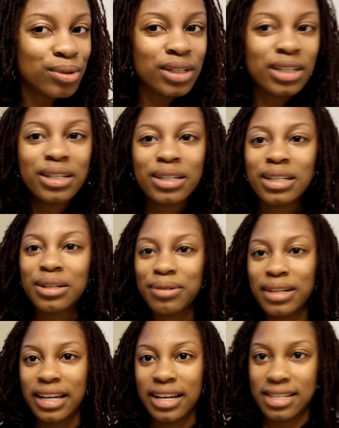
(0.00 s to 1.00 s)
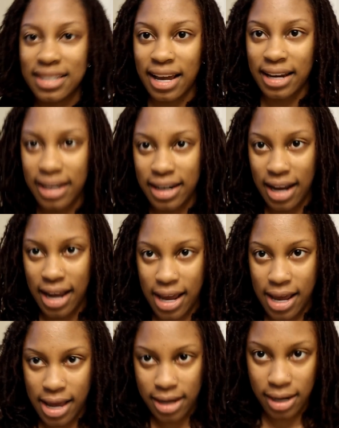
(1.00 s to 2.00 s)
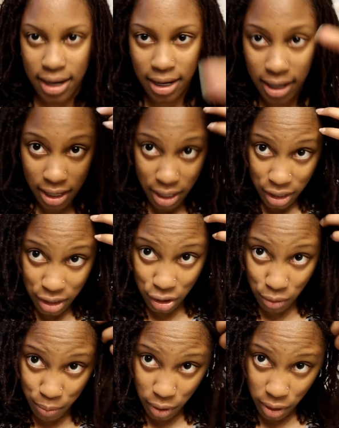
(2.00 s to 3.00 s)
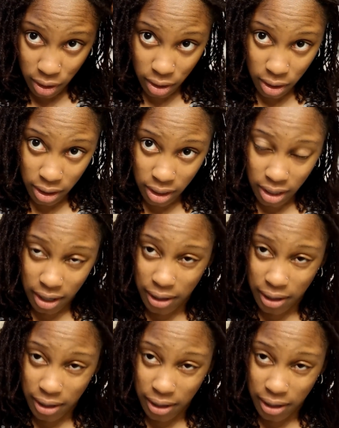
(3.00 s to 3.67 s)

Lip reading: really, really excited and super,